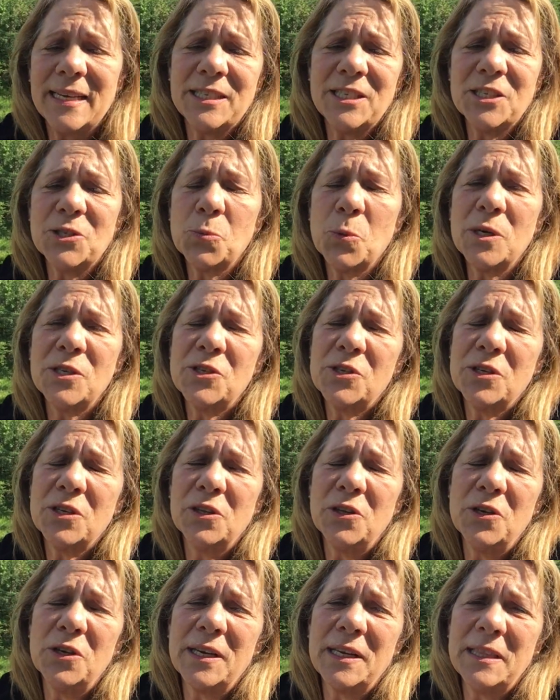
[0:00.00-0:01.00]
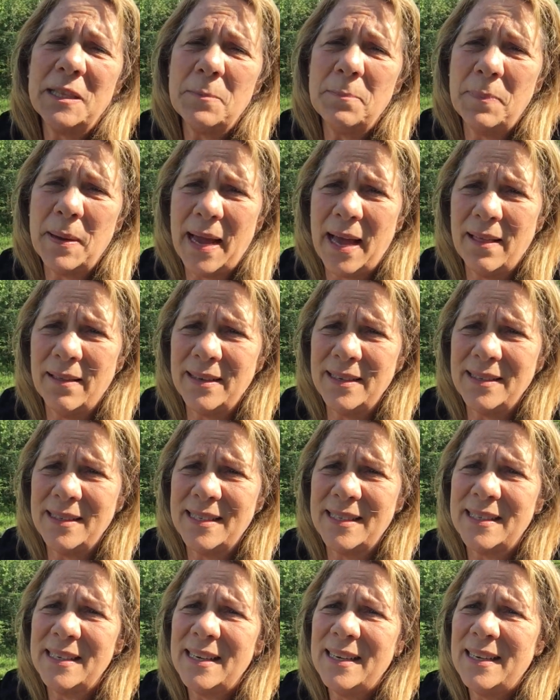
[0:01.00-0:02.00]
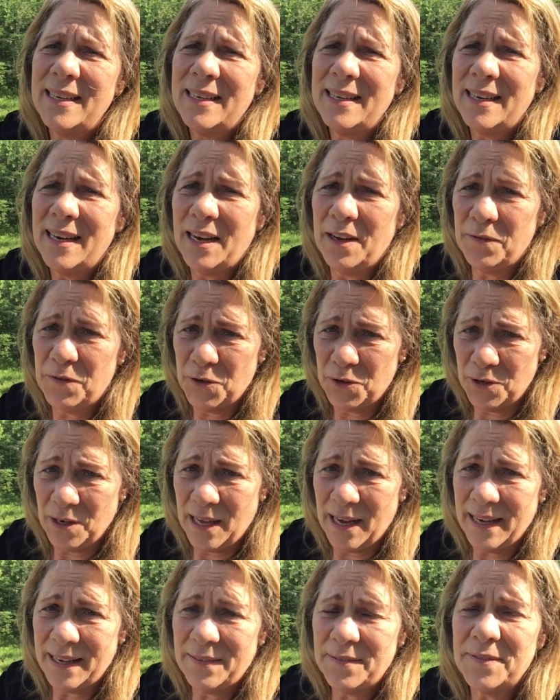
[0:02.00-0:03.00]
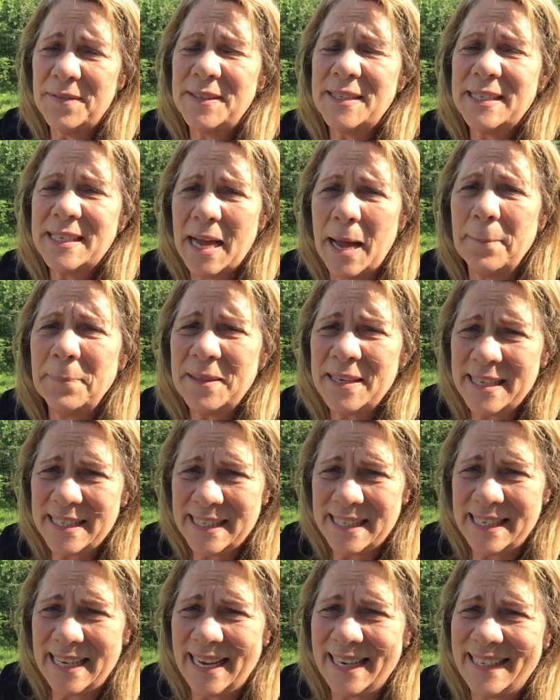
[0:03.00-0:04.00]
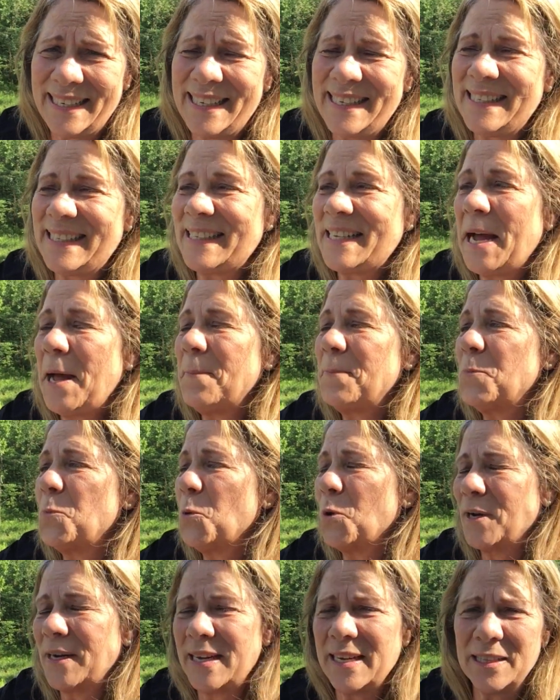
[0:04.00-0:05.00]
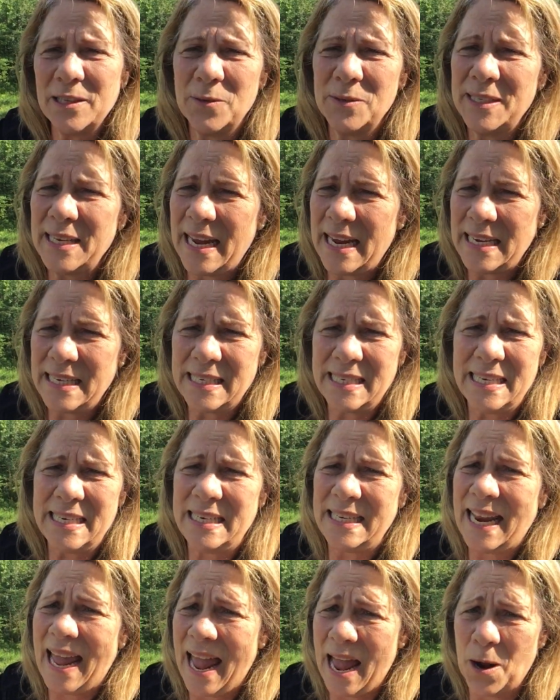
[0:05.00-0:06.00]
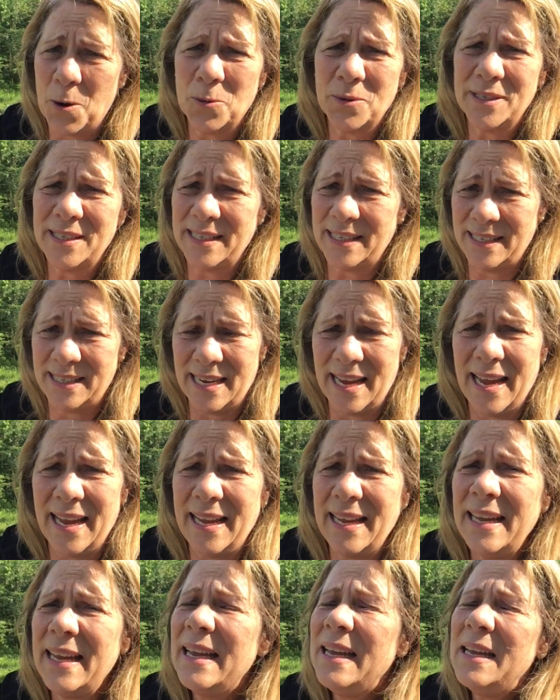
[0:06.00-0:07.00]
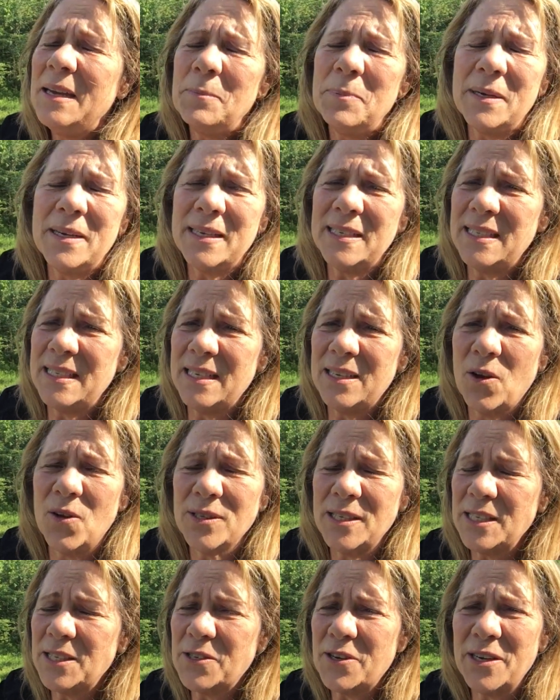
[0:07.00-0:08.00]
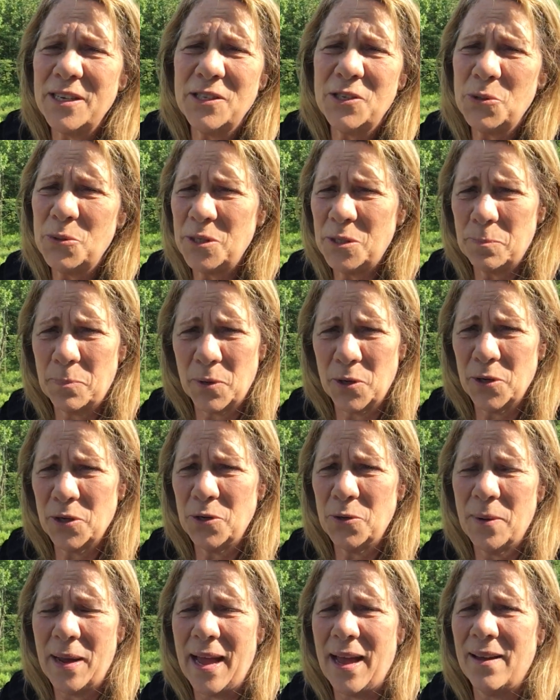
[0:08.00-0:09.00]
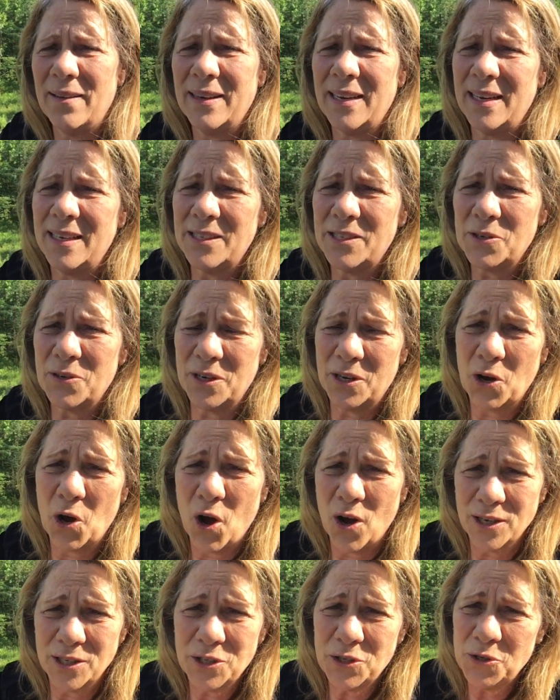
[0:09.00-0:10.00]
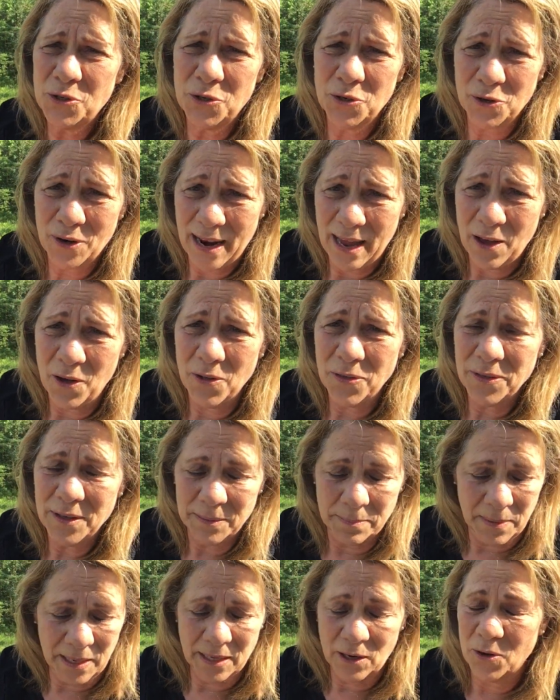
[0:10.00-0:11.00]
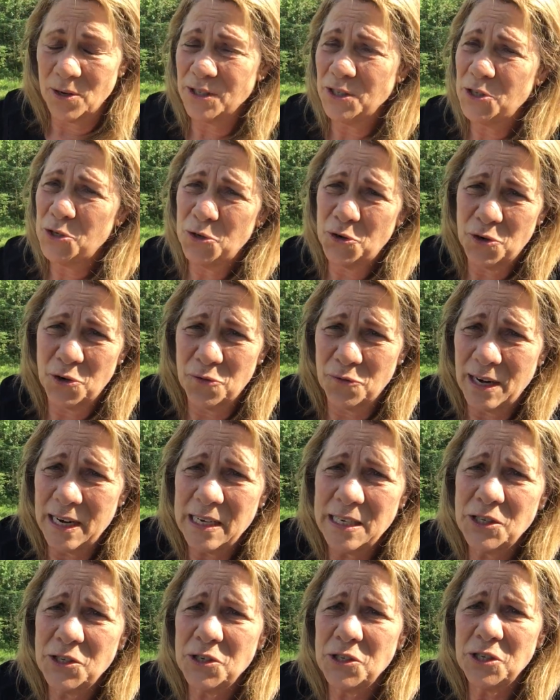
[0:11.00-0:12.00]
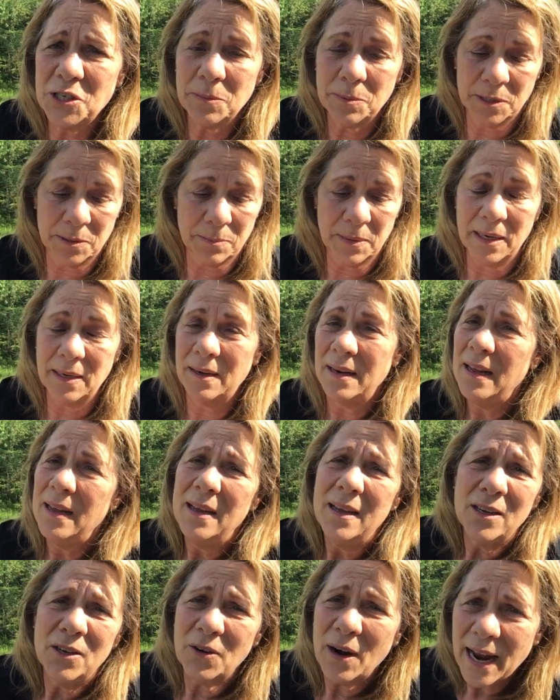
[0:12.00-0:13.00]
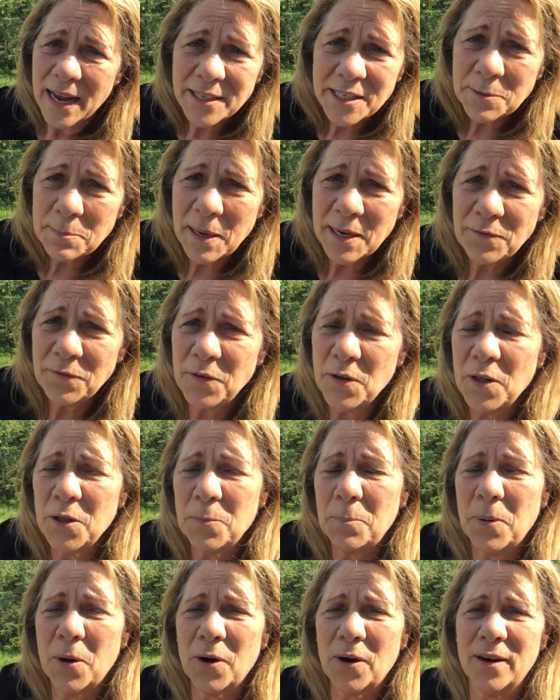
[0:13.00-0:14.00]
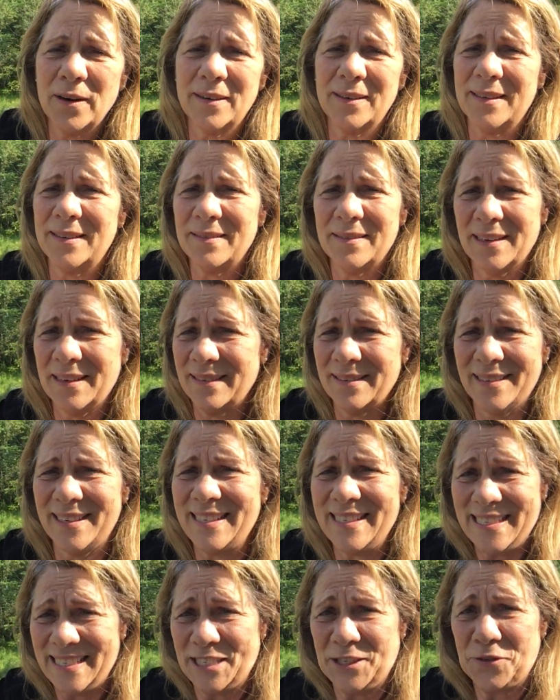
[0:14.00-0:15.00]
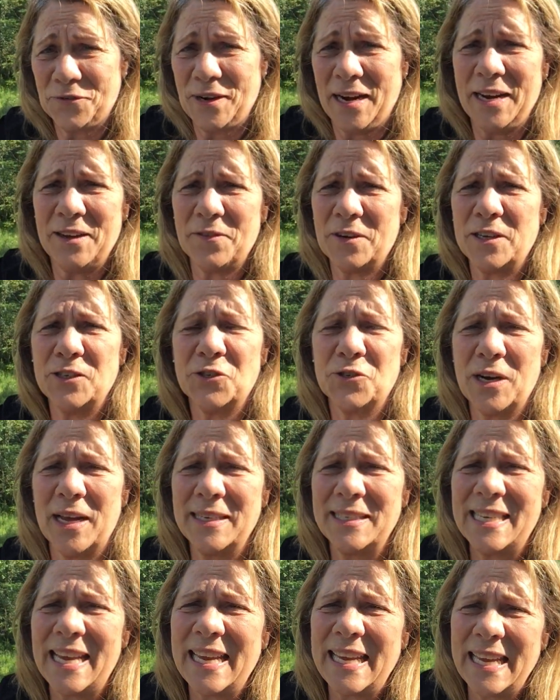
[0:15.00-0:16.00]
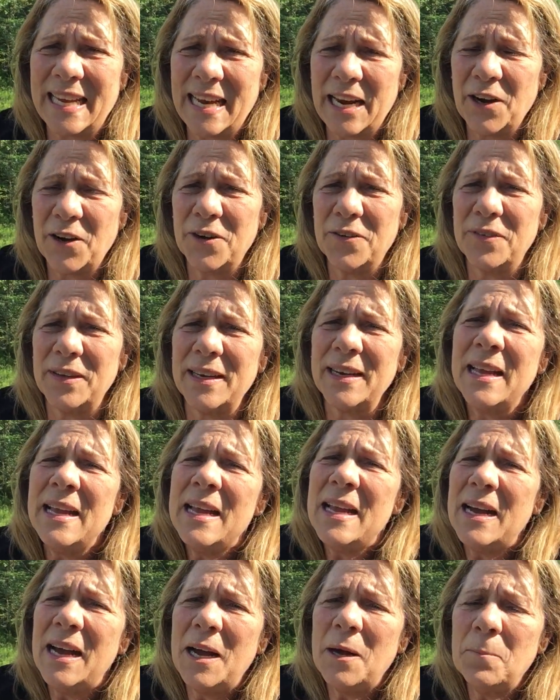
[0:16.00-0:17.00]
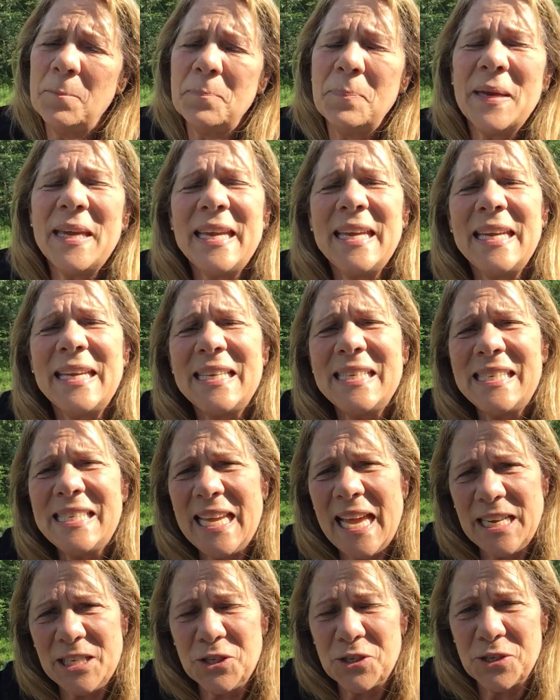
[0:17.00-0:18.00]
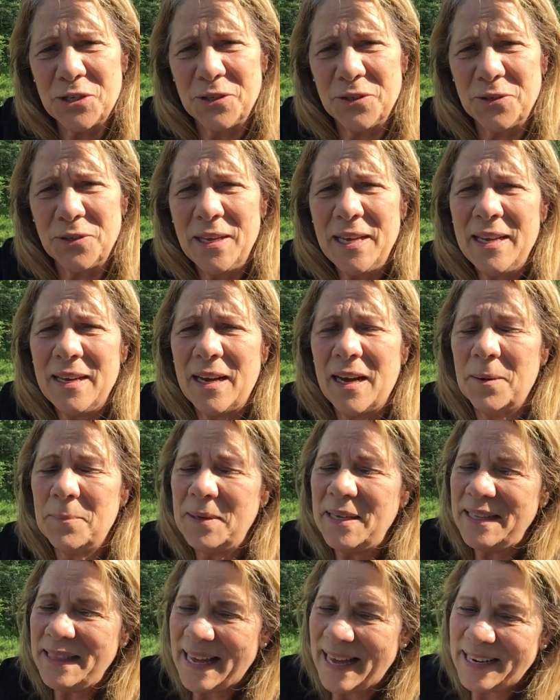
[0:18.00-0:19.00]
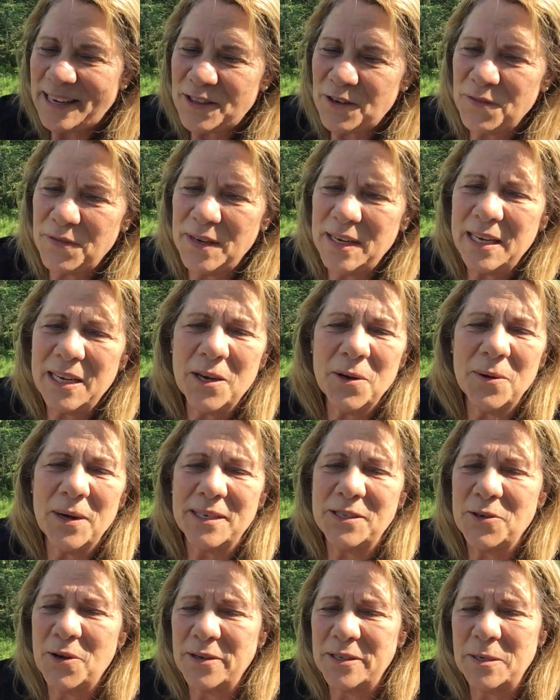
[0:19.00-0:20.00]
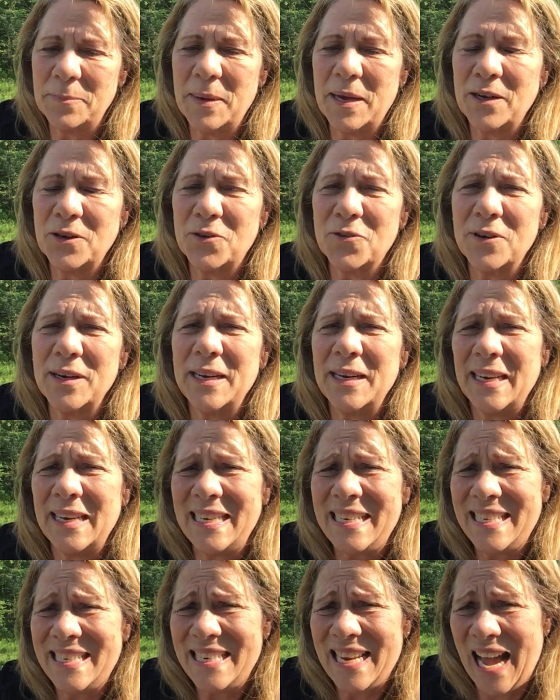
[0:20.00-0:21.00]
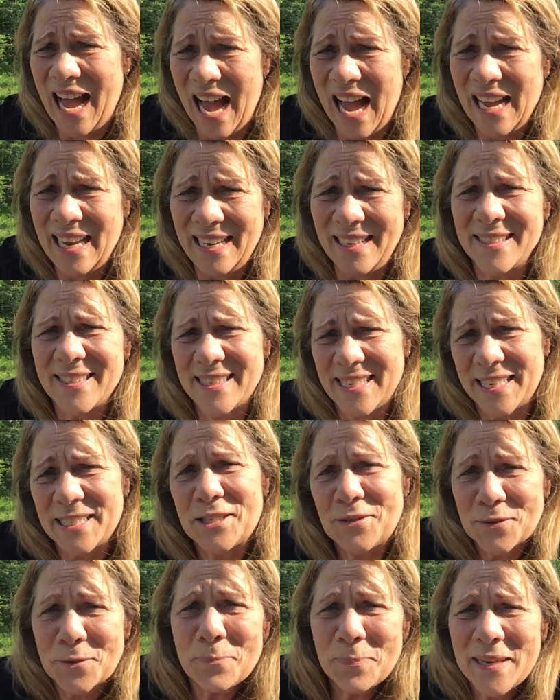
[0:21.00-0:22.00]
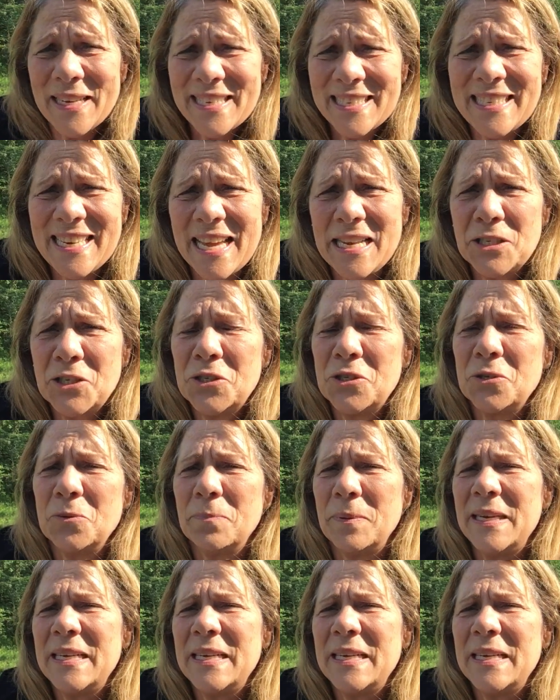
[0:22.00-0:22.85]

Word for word: I just want you to look at the balance of your life. Stop the insanity. Stop working those 18 hours a day because all it's going to do is burn you out and it's going to cost you your health. It might cost you your relationships. It might Your house might fall apart in, in, in disarray because you're not taking care of it. Um, be intentional. Um, in that other video, I talked about grit and, and I stands for be intentional.